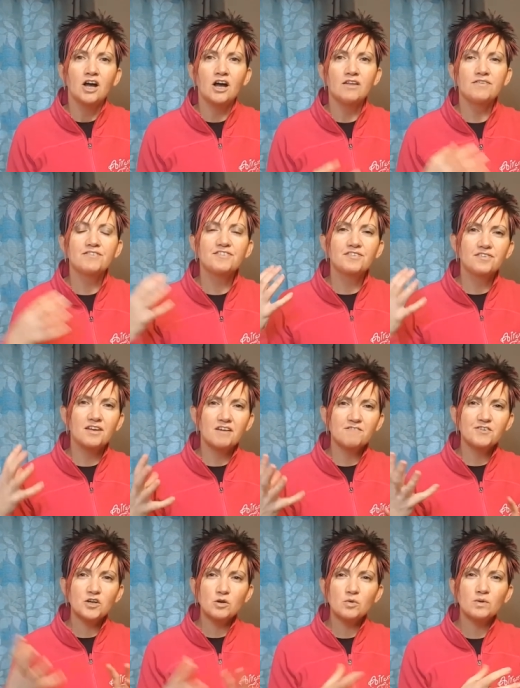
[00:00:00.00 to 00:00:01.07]
And
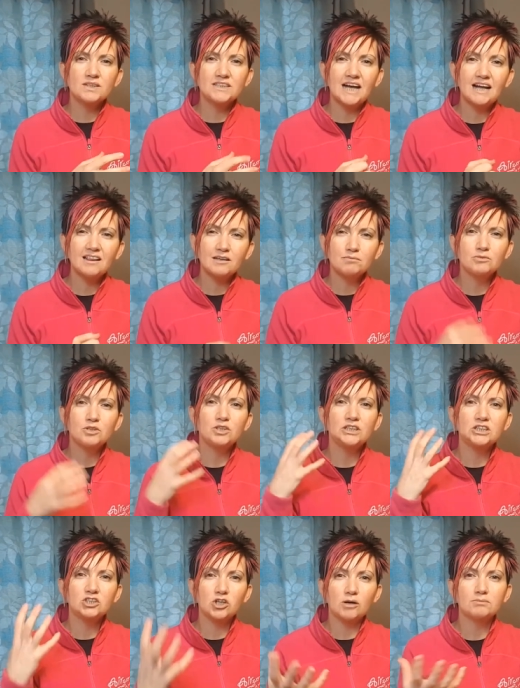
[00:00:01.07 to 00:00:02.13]
if you tell them
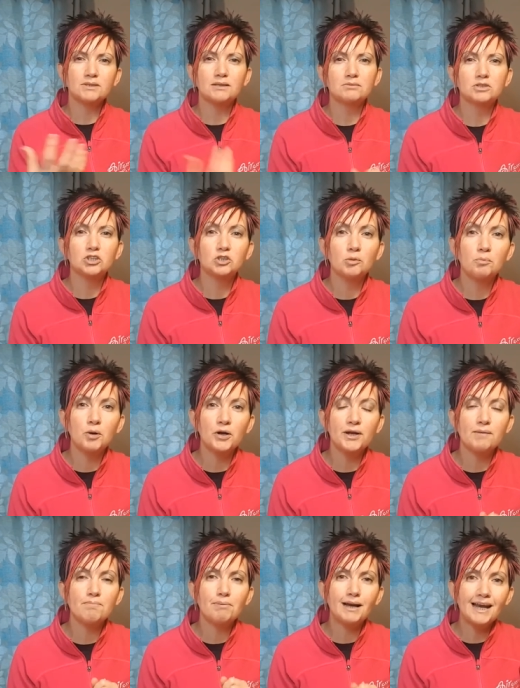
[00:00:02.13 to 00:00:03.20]
these top tips that you're
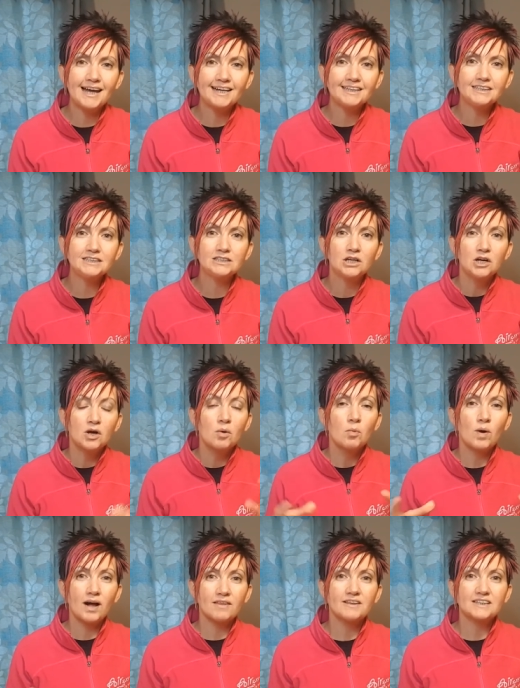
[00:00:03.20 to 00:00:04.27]
putting in place
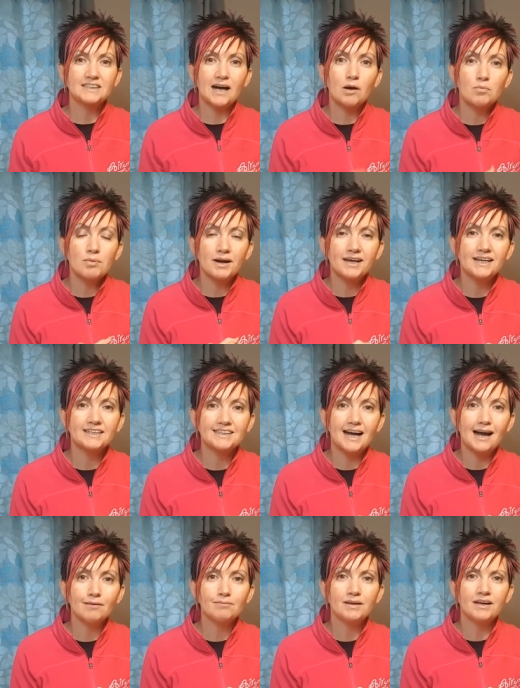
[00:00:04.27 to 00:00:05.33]
while this outbreak is
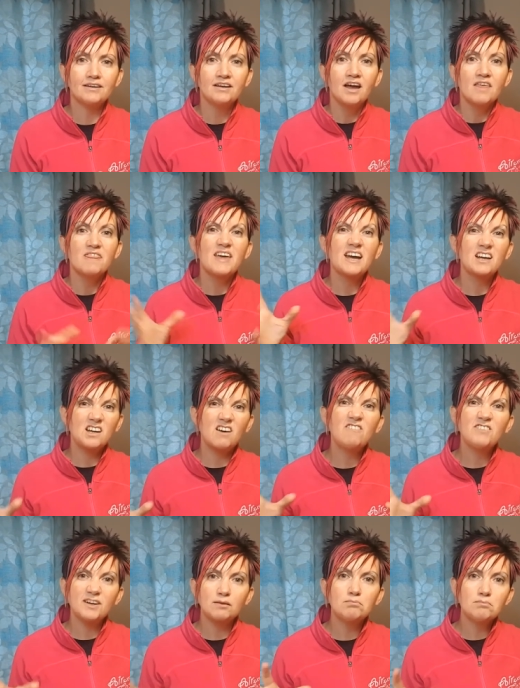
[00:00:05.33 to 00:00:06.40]
happening, they're going to
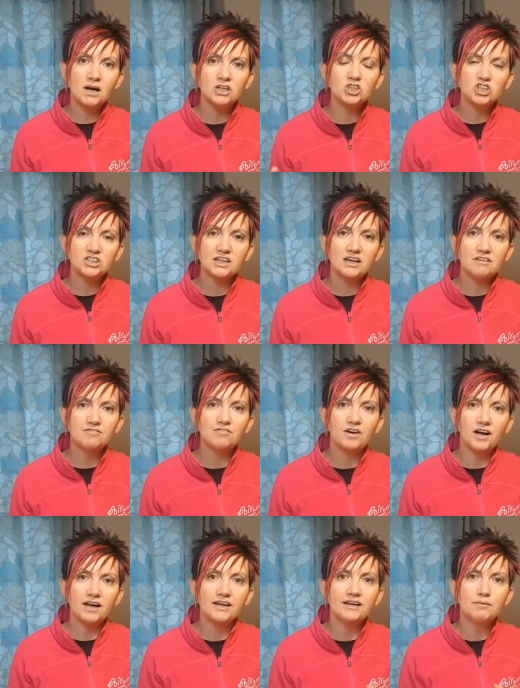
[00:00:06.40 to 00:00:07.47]
feel much
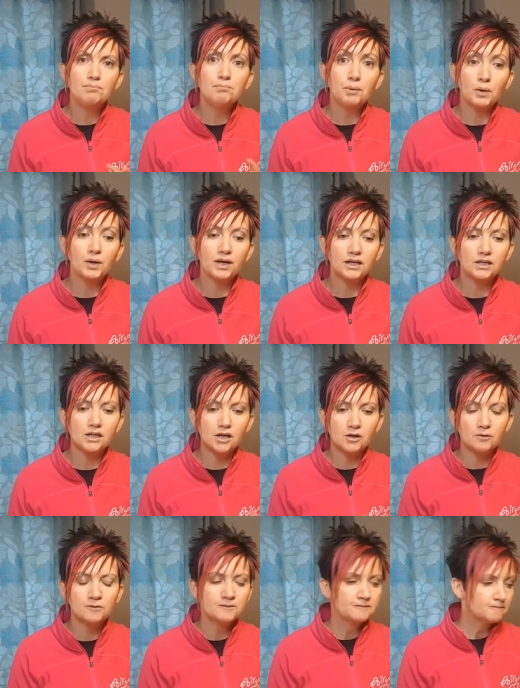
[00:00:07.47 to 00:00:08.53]
safer in booking
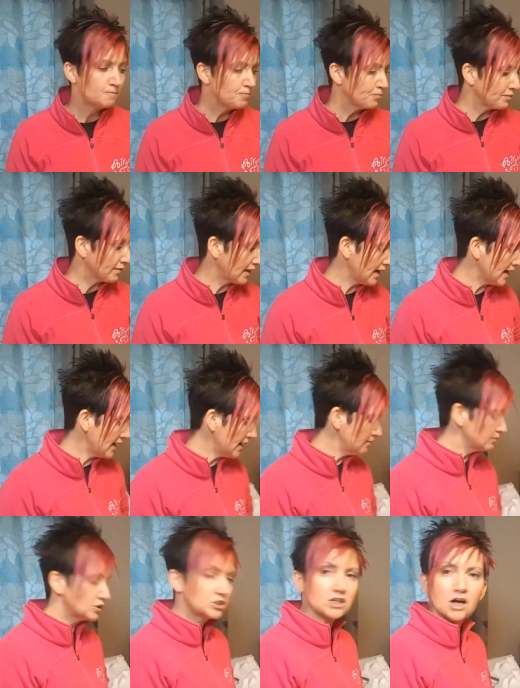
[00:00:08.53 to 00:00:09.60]
you.
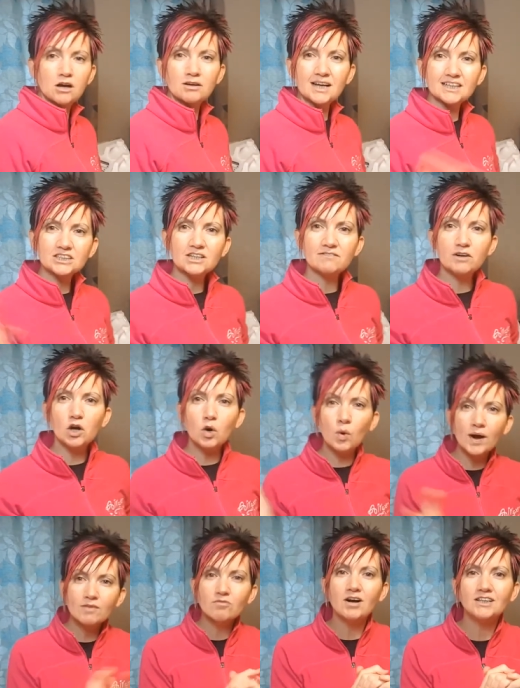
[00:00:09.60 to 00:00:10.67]
Um, so let's have a
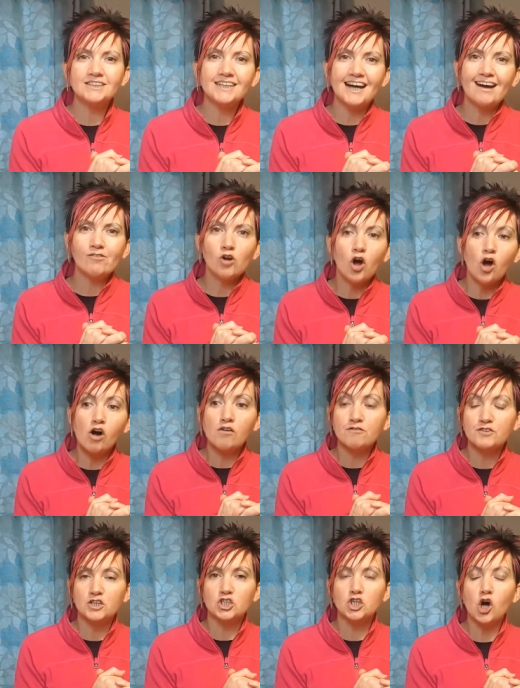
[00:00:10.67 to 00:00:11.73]
quick rundown
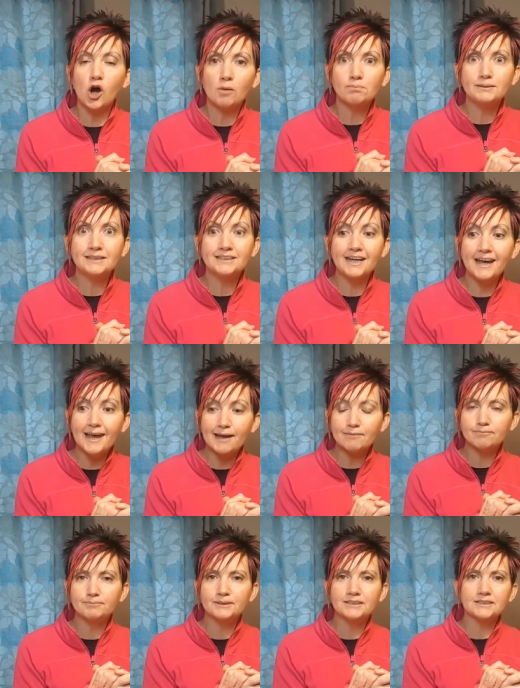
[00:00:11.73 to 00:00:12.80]
of the top
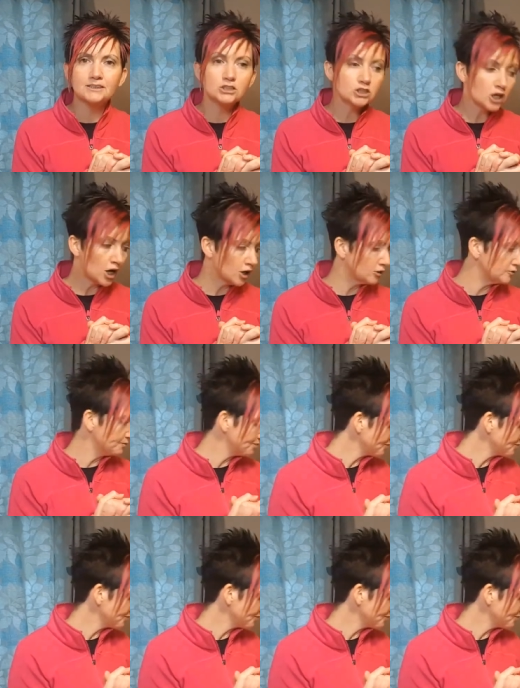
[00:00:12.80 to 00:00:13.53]
tips. So,